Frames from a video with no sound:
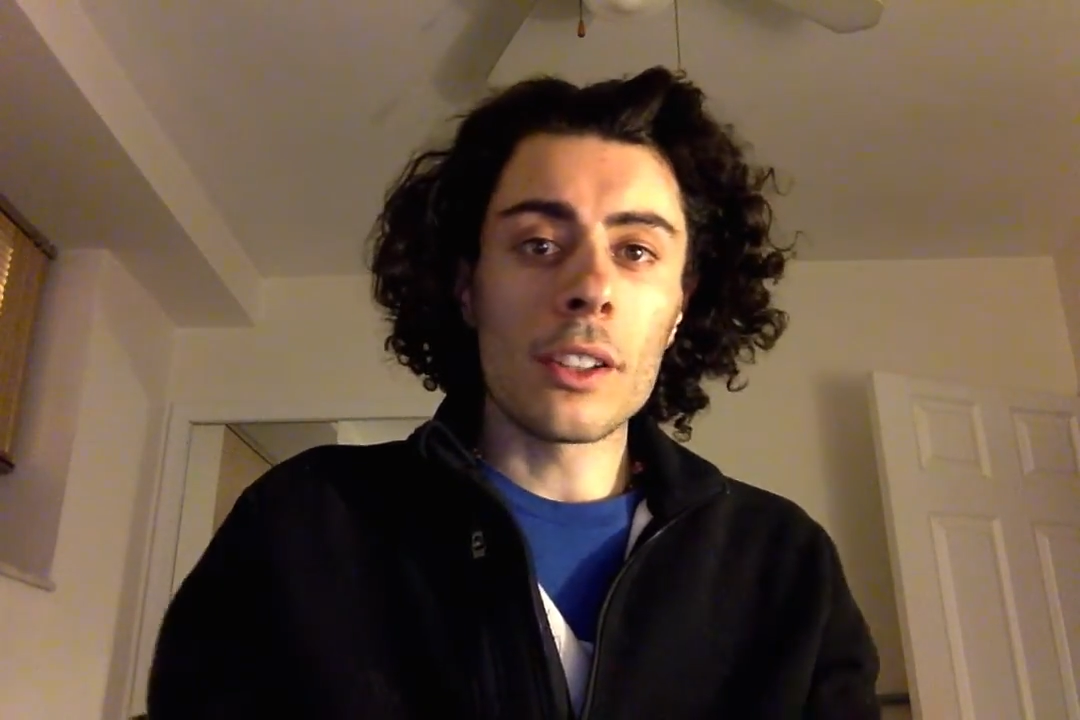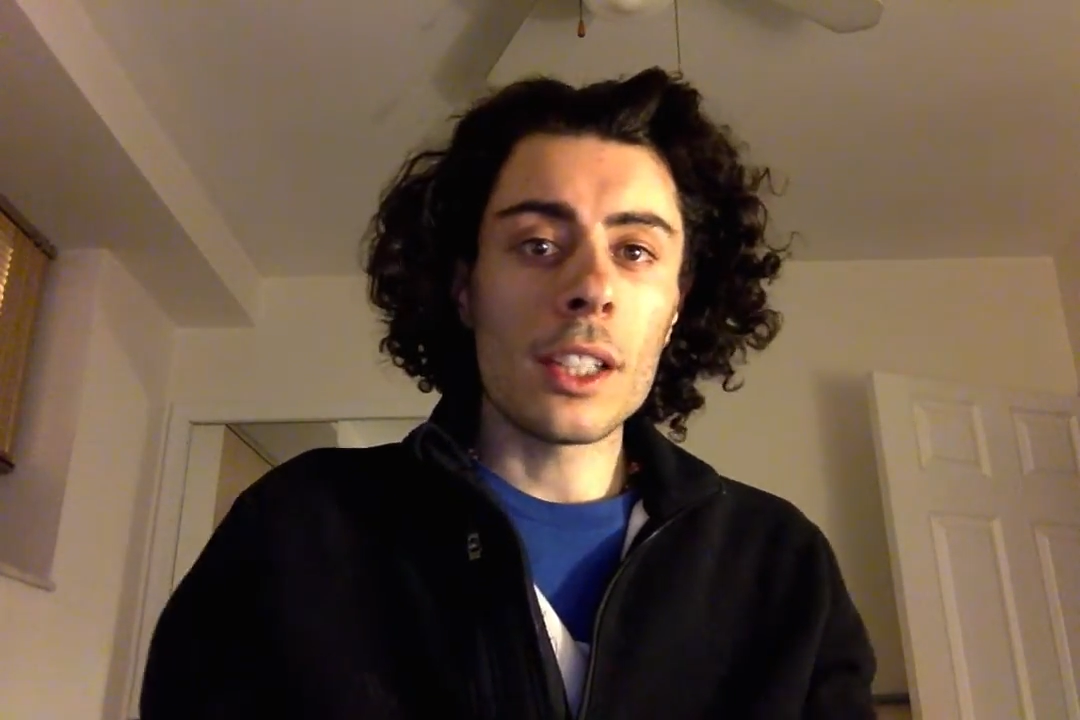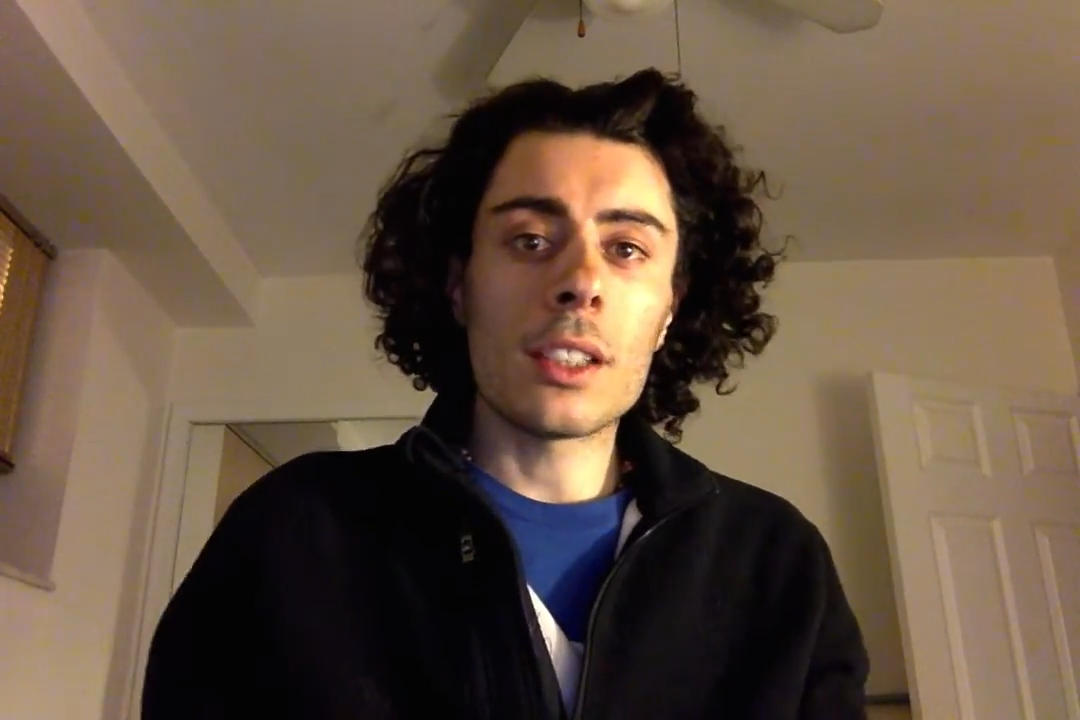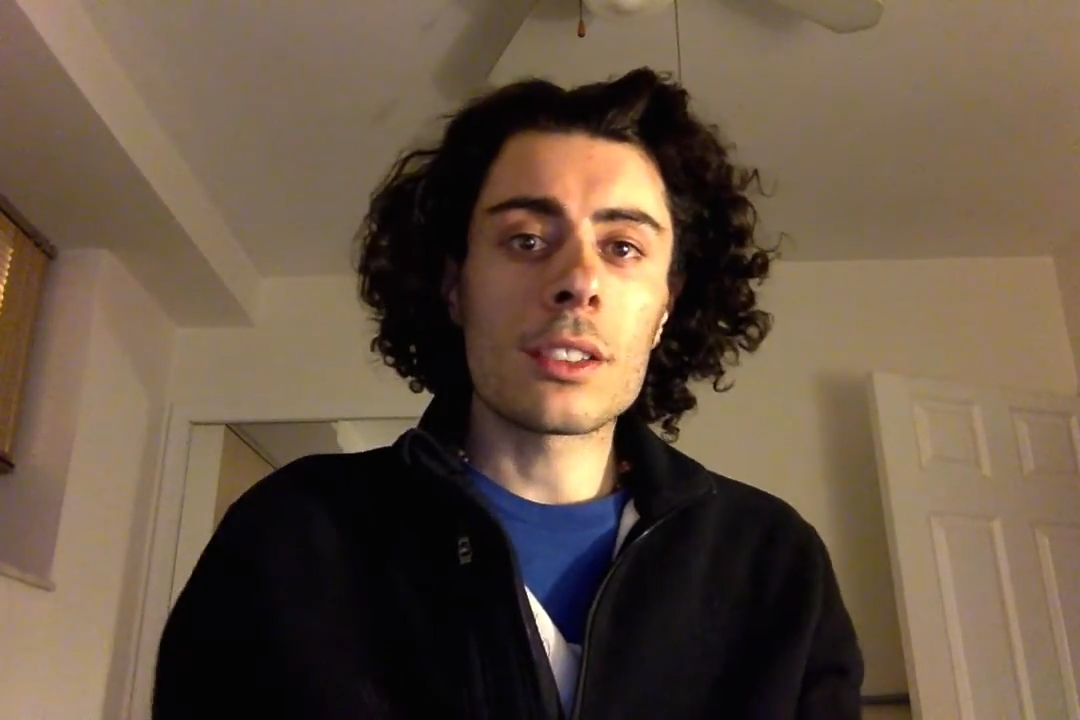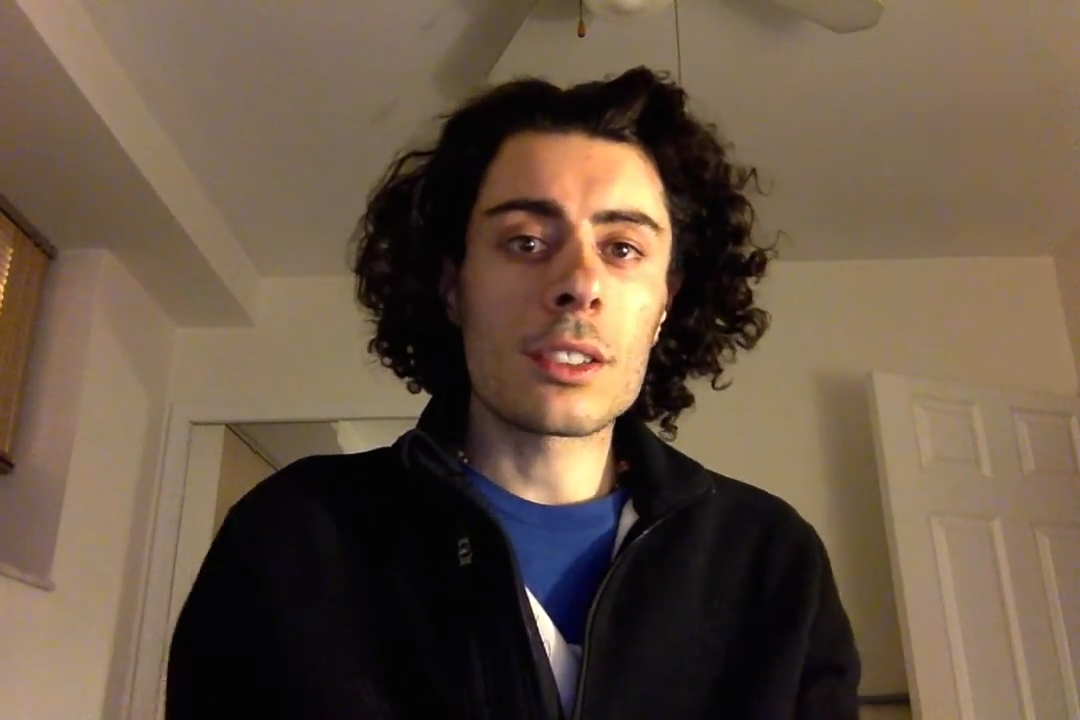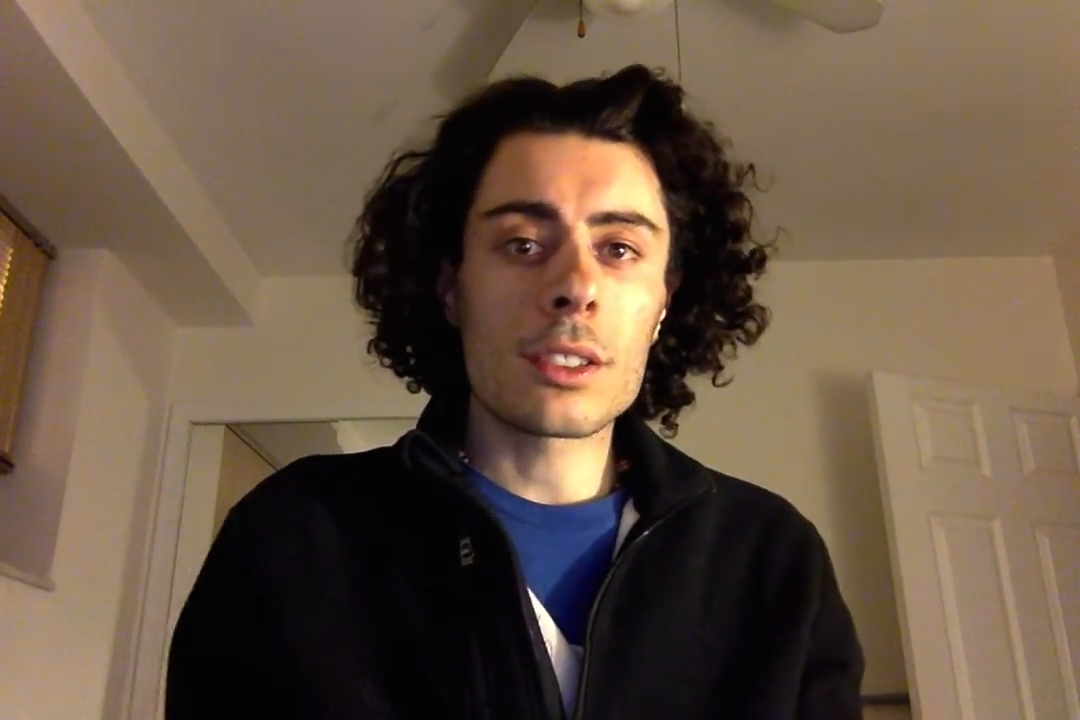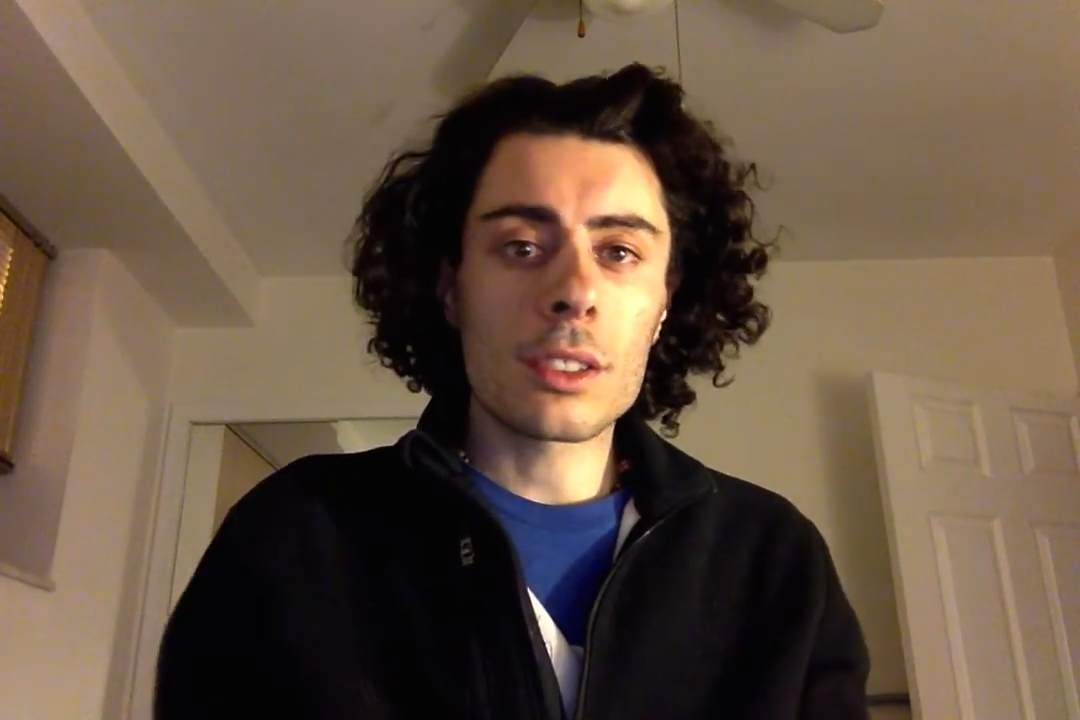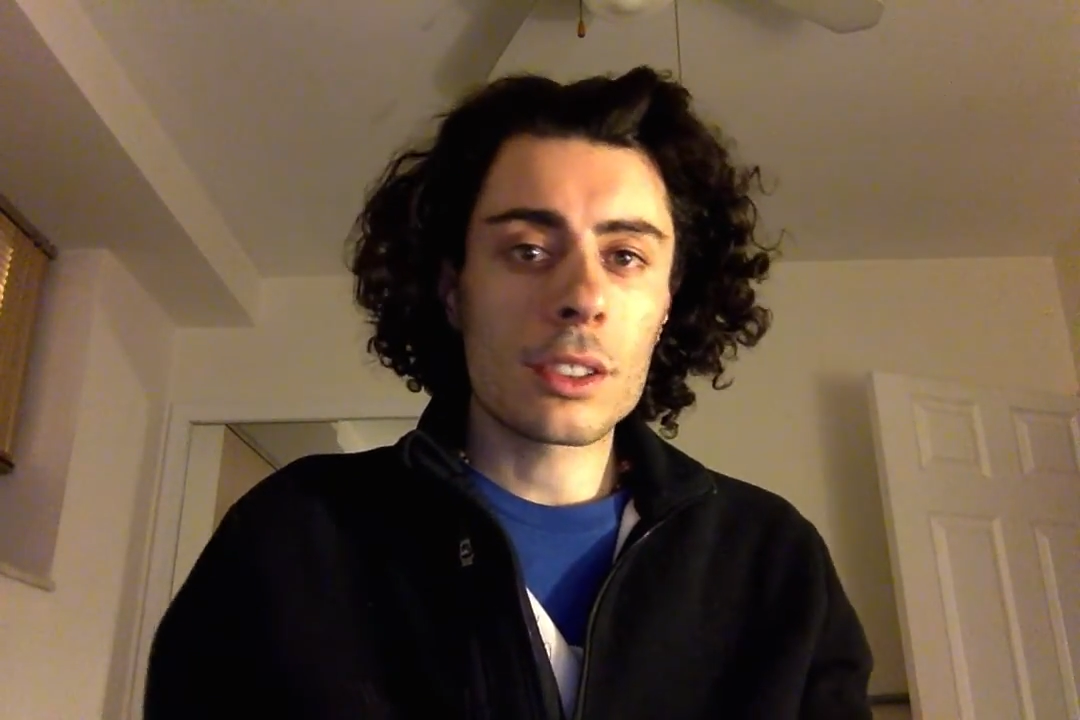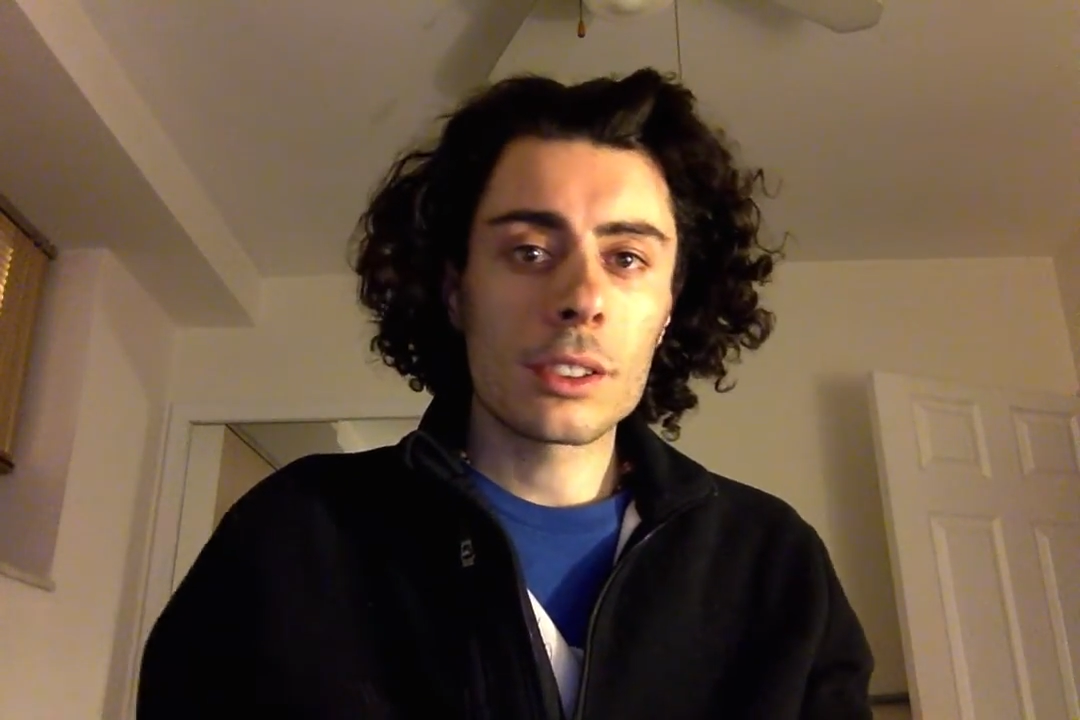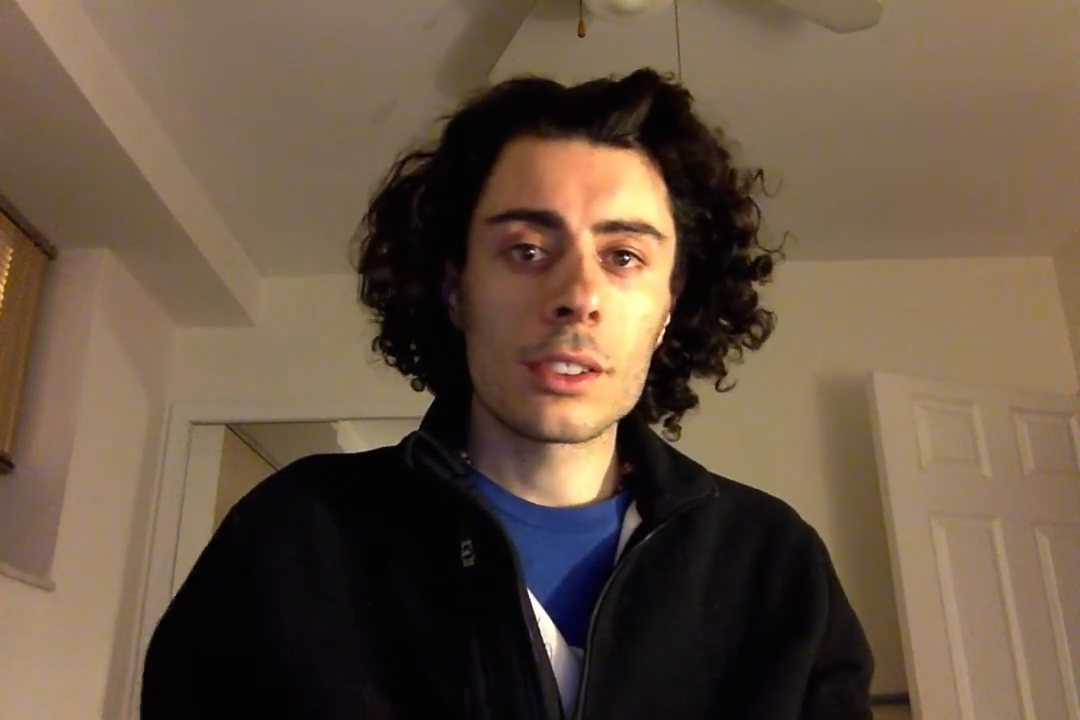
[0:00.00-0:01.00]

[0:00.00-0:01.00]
these